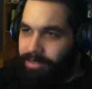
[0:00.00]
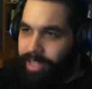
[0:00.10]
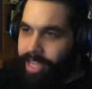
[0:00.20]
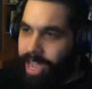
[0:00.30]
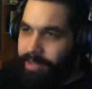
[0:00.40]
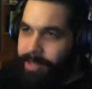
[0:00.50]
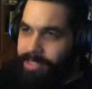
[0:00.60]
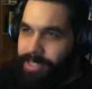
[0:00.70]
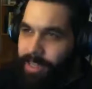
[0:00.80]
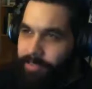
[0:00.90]
The game
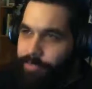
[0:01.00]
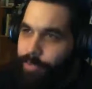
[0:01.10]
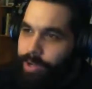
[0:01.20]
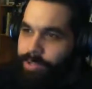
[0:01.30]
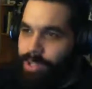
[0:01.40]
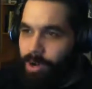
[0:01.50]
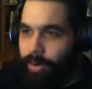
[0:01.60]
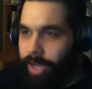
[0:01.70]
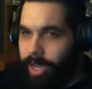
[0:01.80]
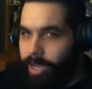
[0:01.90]
itself was
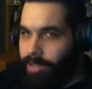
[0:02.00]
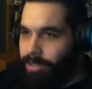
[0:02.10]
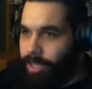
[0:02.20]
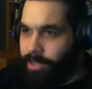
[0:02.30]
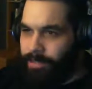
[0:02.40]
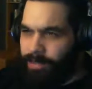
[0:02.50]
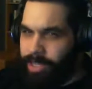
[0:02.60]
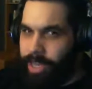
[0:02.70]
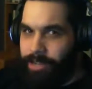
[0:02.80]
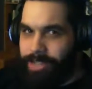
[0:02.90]
okay, nothing
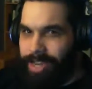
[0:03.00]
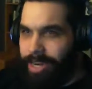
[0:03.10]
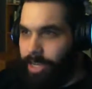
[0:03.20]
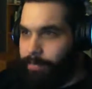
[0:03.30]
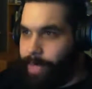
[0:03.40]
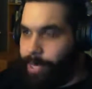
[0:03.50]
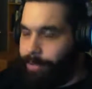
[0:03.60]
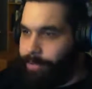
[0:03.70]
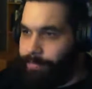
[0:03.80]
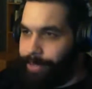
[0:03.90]
really outstanding about
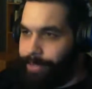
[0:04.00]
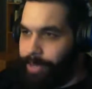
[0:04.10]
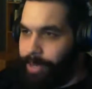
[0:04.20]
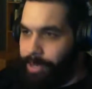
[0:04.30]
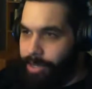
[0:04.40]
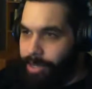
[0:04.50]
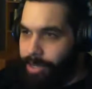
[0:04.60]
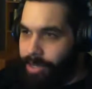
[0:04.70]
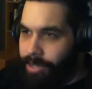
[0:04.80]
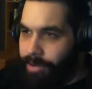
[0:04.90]
it, but
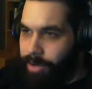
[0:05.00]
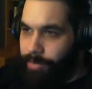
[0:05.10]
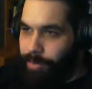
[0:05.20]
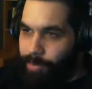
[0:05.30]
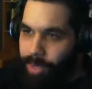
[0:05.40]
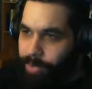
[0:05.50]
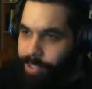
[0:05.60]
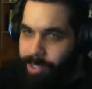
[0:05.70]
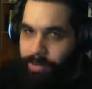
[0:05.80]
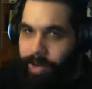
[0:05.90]
it
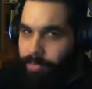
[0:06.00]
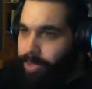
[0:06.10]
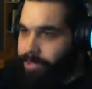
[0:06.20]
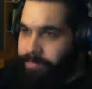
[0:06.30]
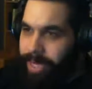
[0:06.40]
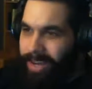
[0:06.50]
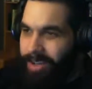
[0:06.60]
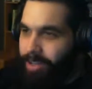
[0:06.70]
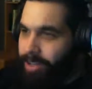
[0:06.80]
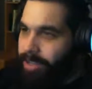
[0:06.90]
wasn't great, it wasn't bad.
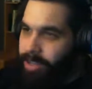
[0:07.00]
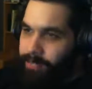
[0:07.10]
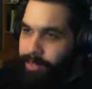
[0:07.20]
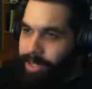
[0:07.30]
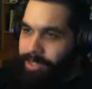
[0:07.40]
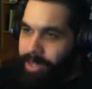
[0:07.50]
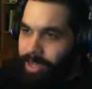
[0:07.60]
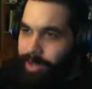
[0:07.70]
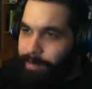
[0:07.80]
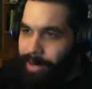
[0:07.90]
But
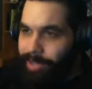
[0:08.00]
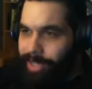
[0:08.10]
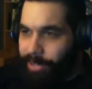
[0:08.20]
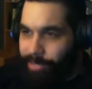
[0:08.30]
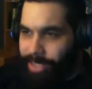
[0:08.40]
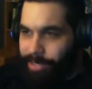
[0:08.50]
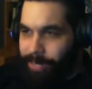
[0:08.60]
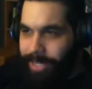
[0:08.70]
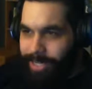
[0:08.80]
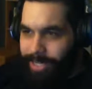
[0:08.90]
apparently he was
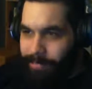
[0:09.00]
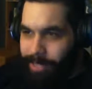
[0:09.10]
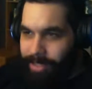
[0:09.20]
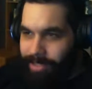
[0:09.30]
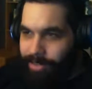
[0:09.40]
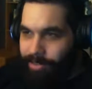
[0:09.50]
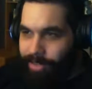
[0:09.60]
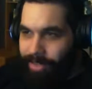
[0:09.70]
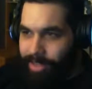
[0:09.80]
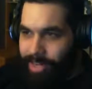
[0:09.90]
expecting it to be,
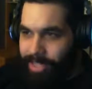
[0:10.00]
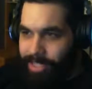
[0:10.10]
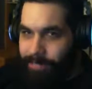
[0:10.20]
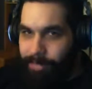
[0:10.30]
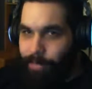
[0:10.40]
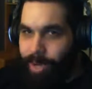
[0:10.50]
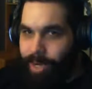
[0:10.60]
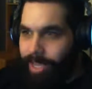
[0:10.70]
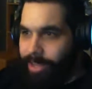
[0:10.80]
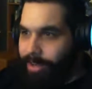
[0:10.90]
the next number one
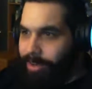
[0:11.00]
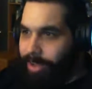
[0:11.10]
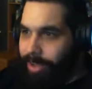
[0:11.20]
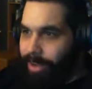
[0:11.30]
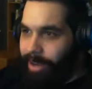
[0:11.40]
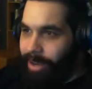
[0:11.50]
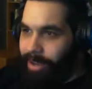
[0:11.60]
hit, and